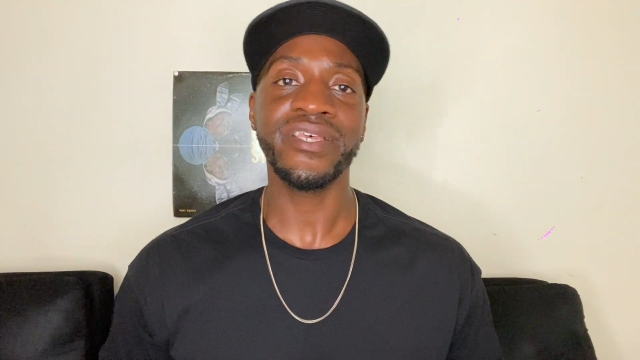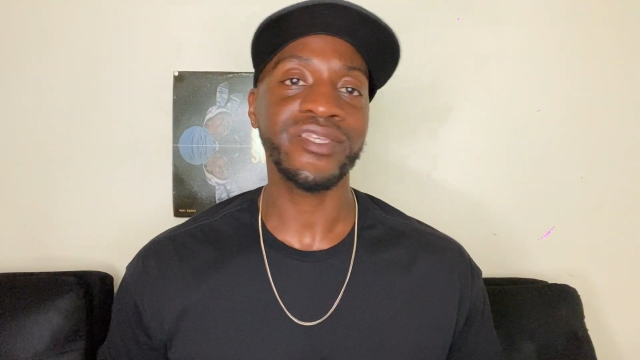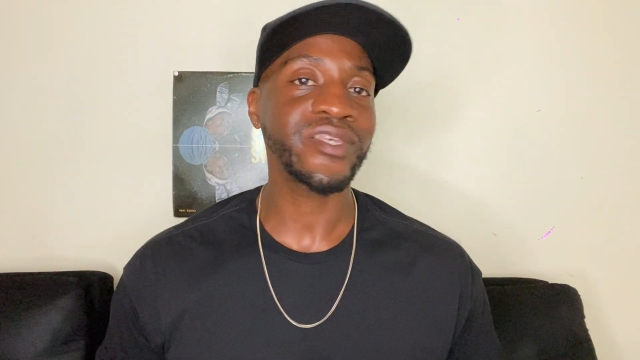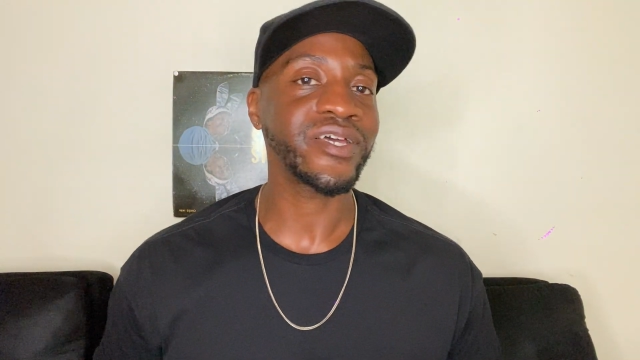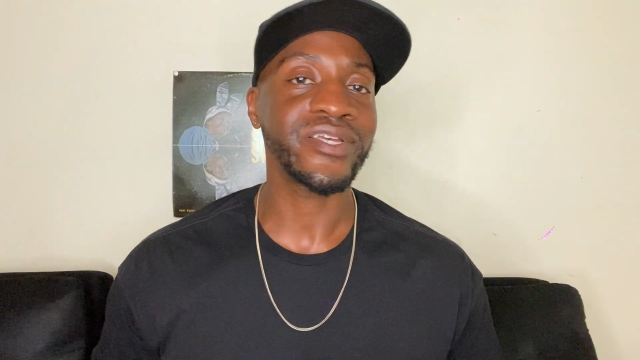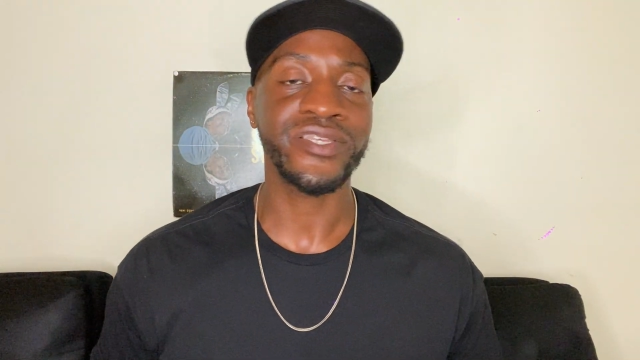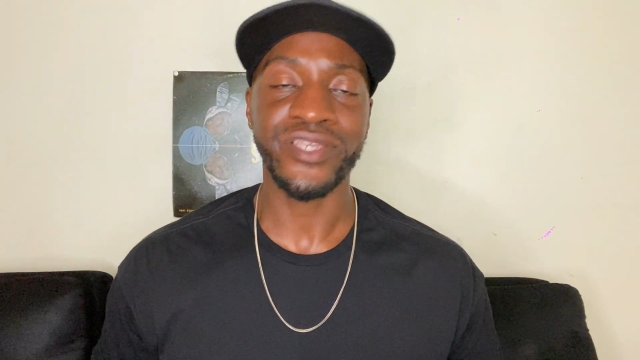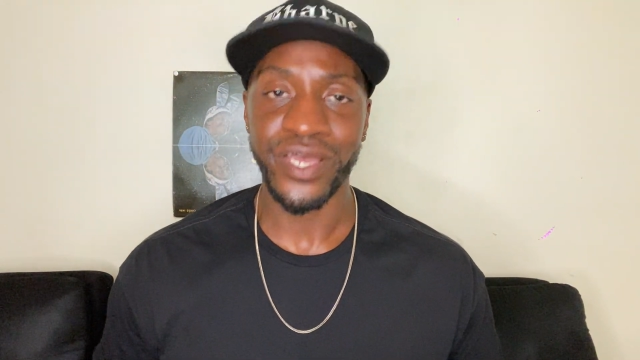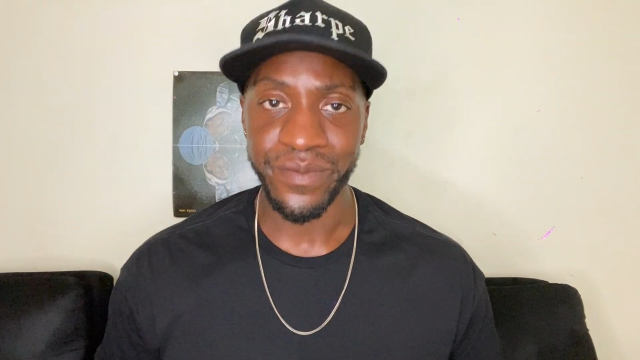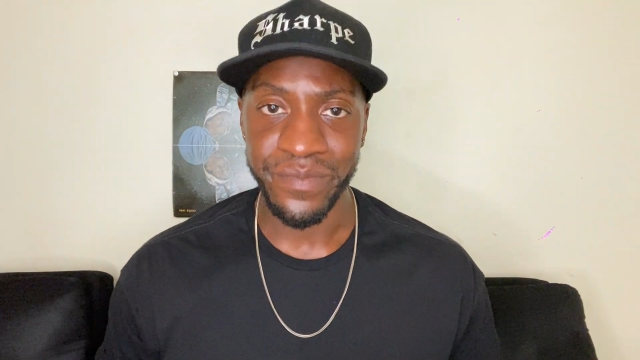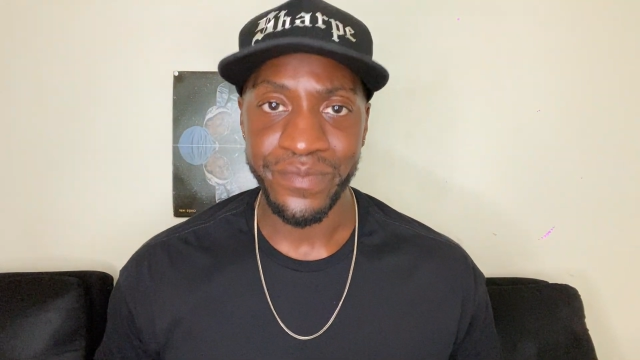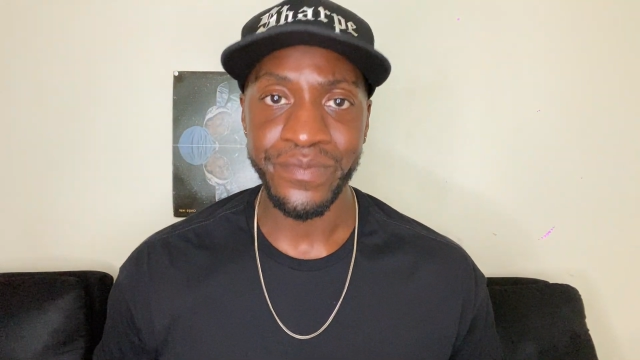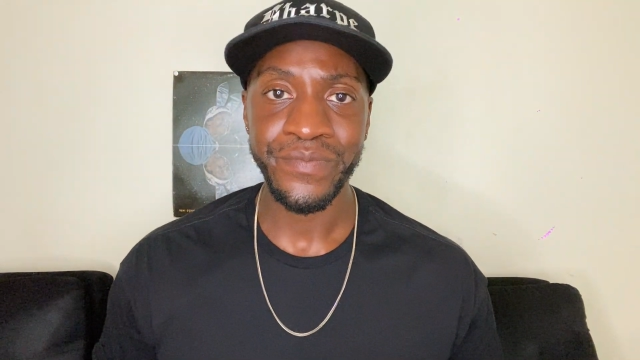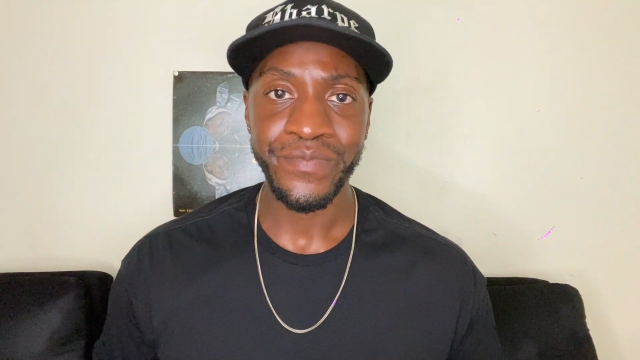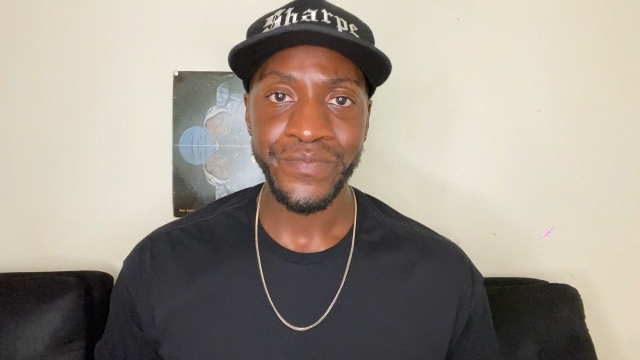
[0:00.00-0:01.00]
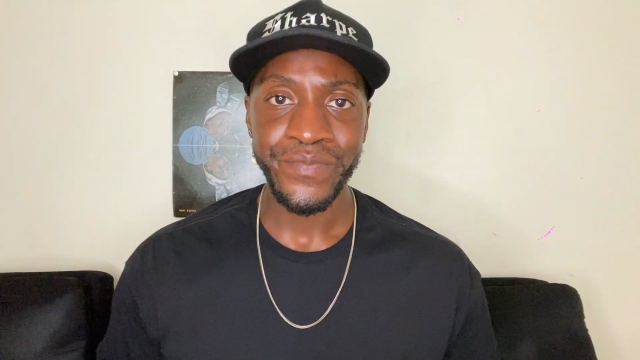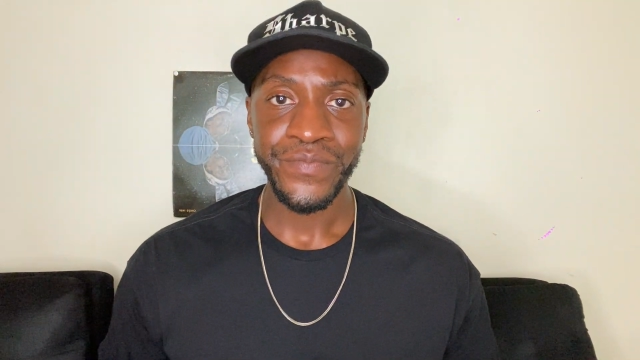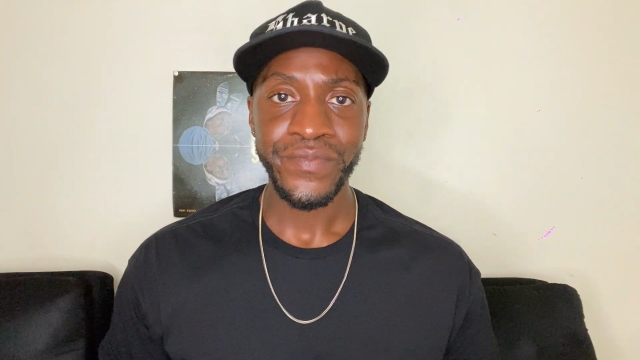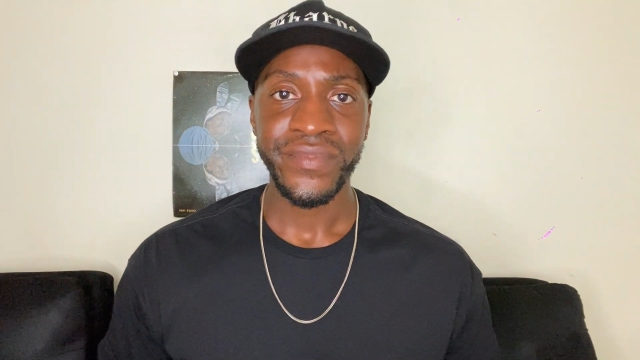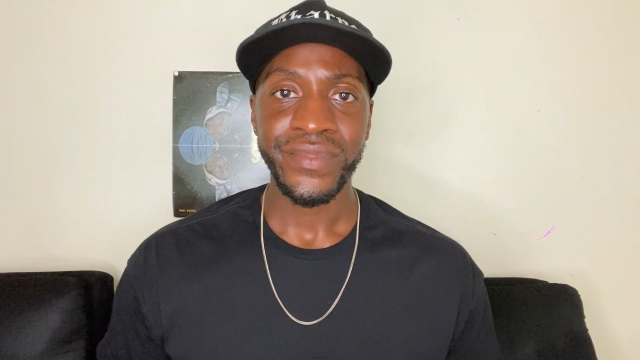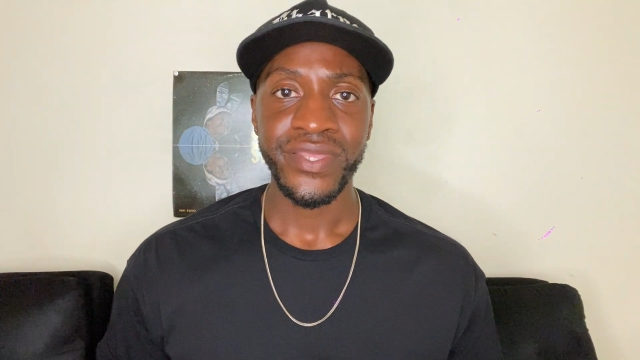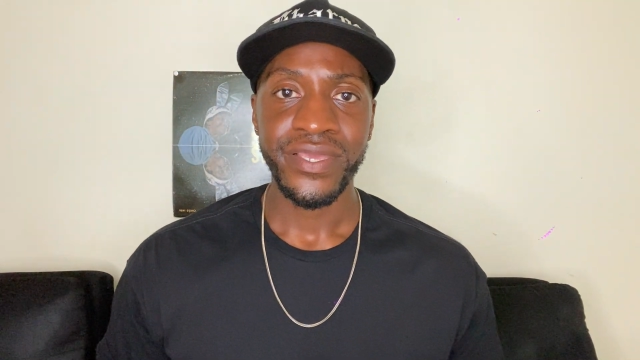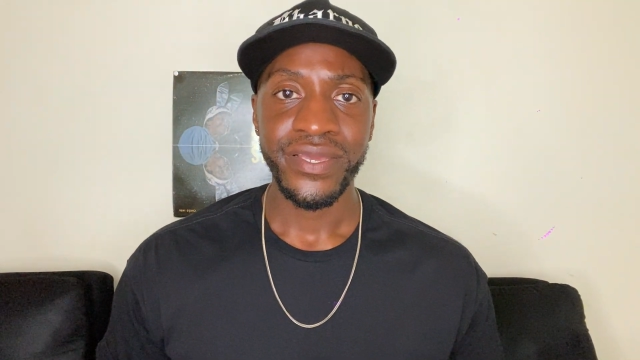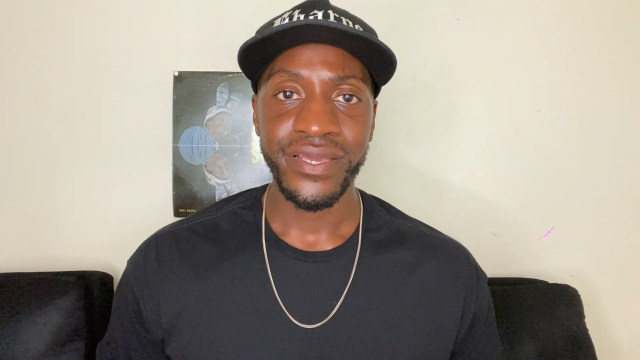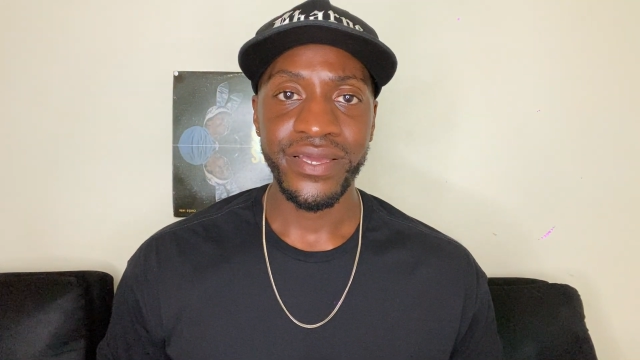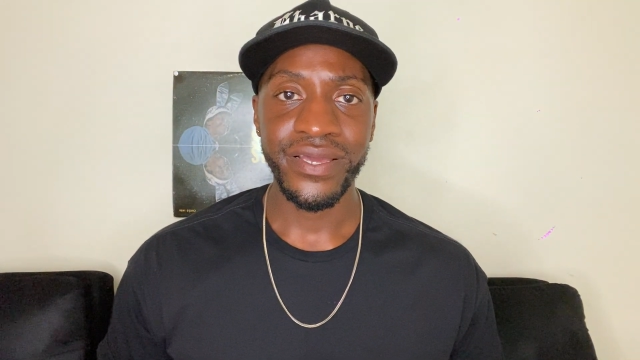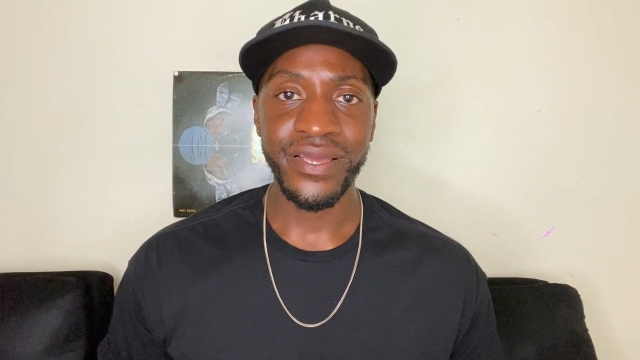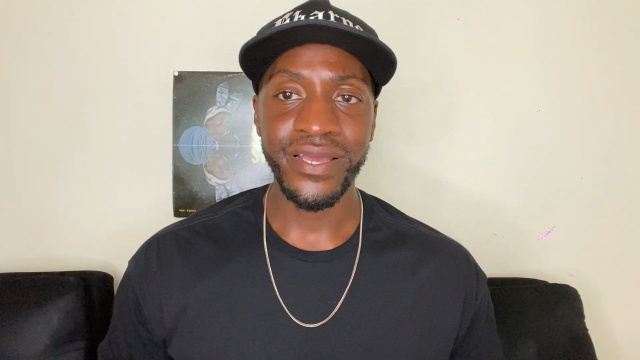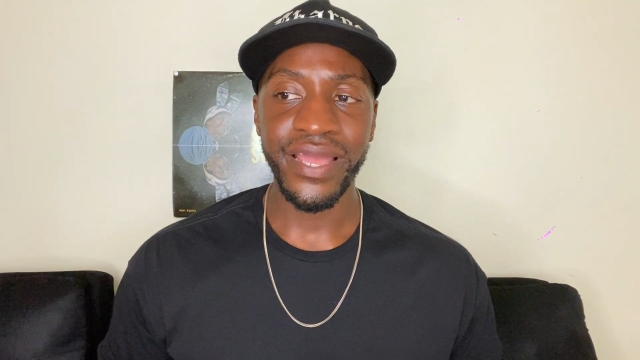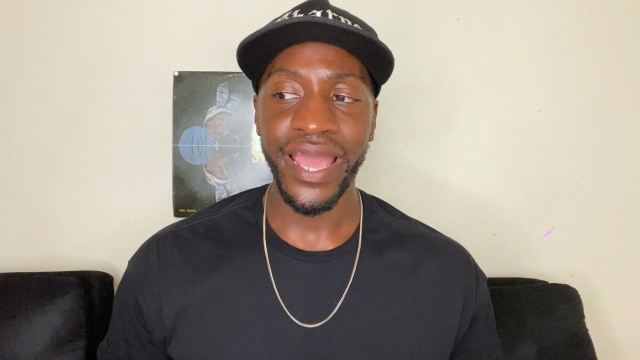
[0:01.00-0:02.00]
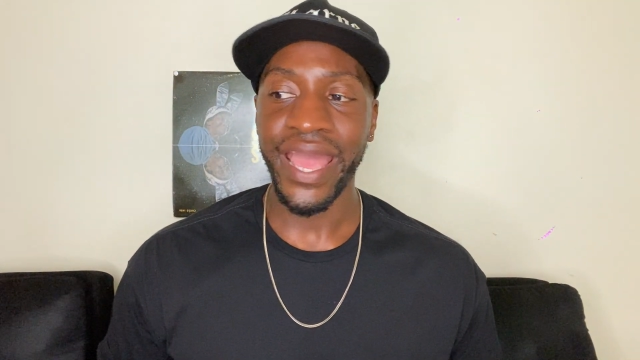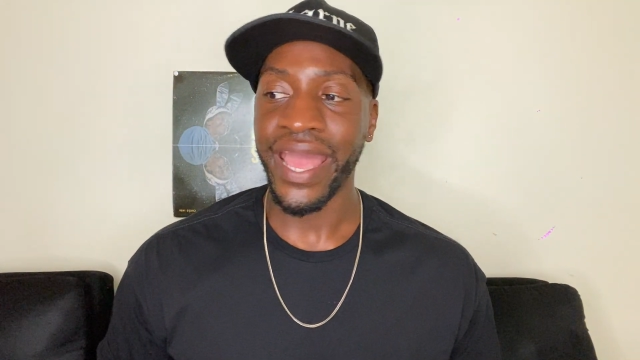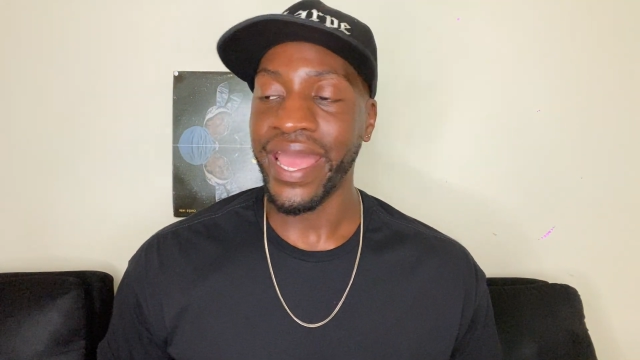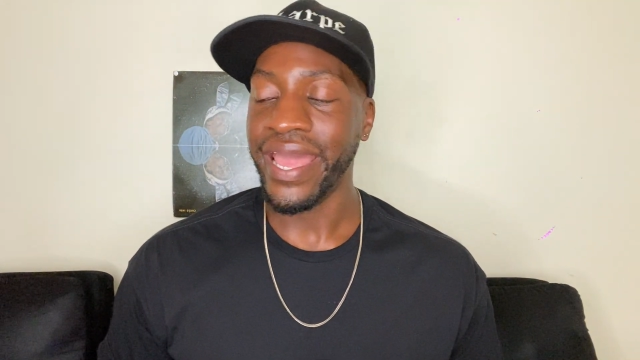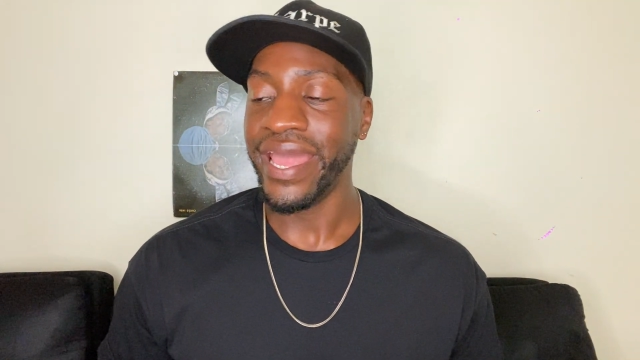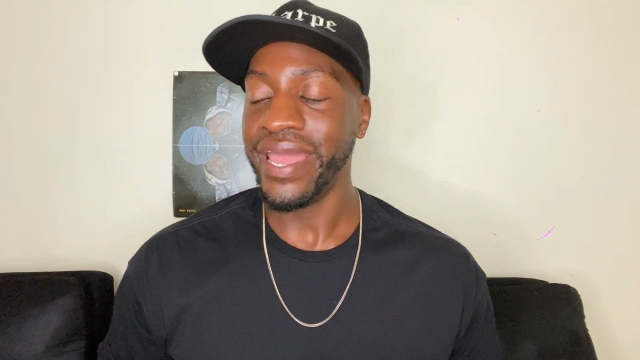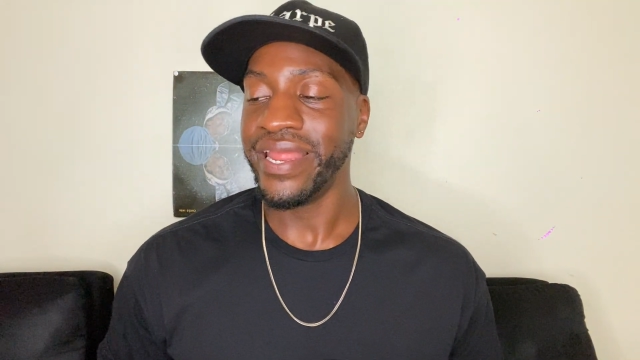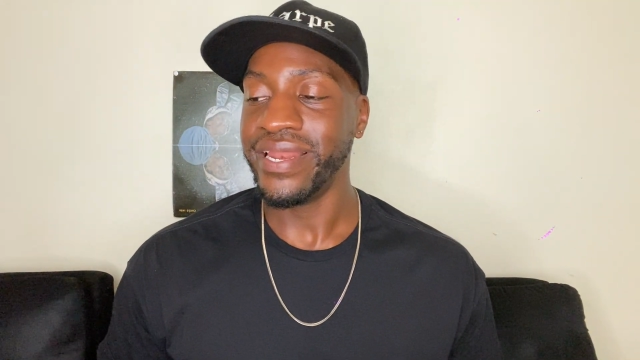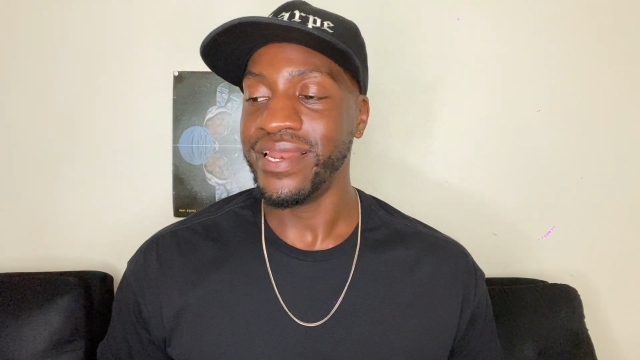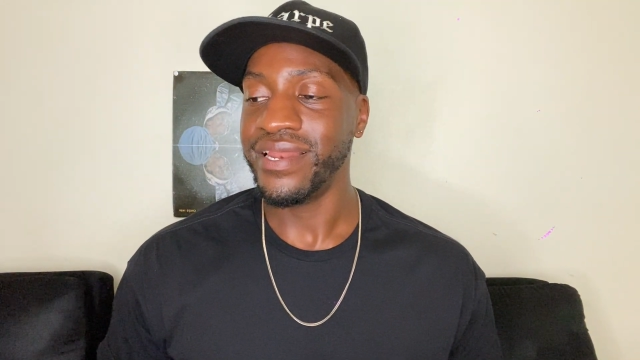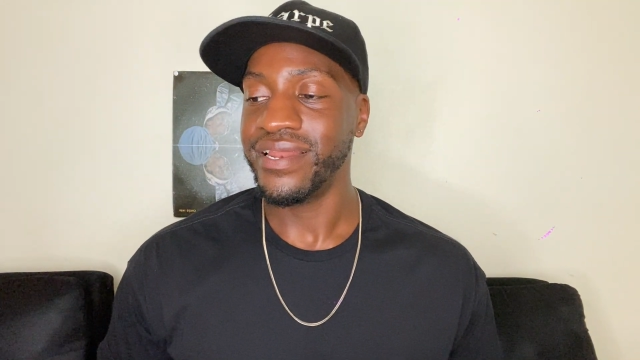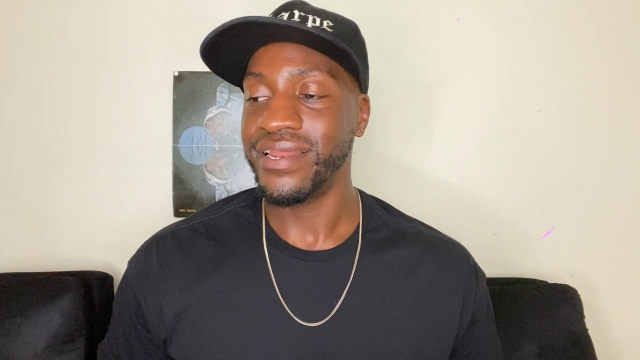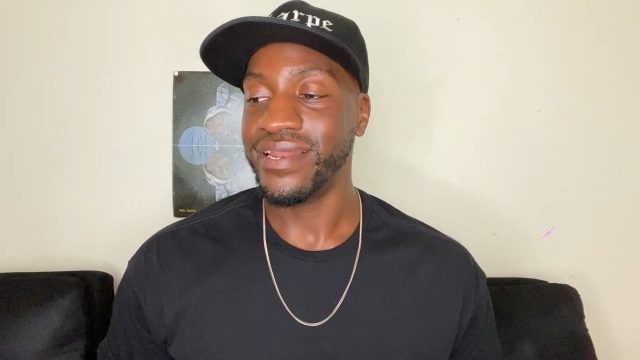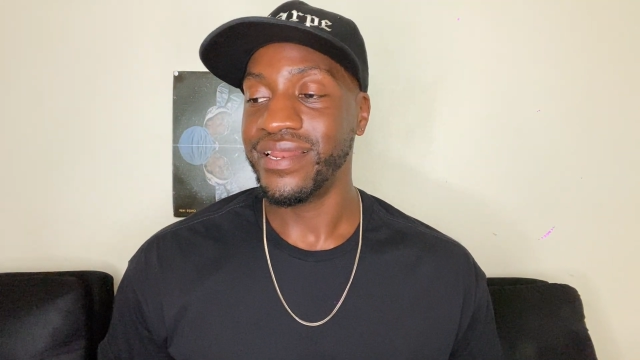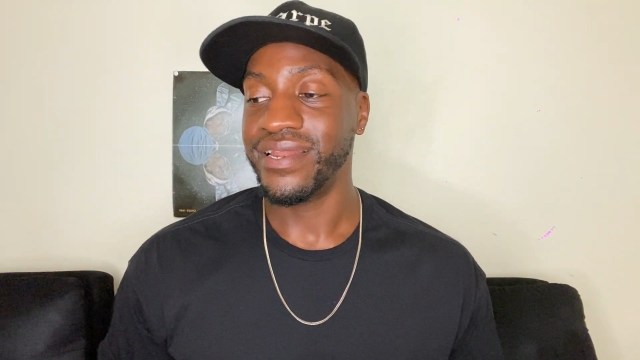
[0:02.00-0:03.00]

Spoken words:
or something. And